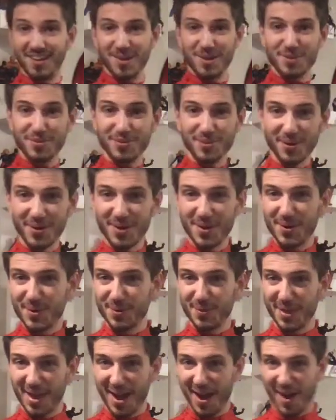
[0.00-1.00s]
for you
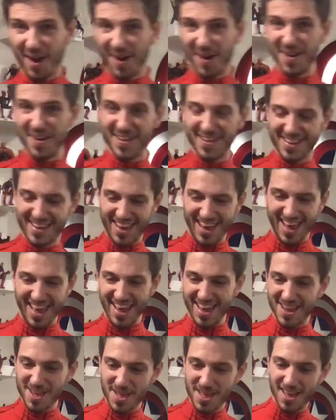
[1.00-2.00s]
there.
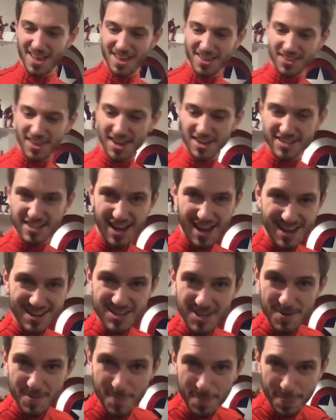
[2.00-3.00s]
Okay. Thanks, guys.
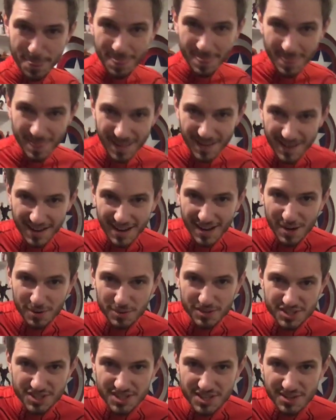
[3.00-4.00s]
I will
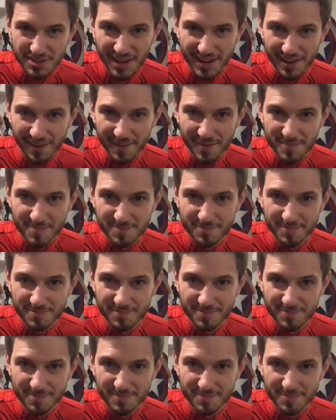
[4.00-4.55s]
see you later.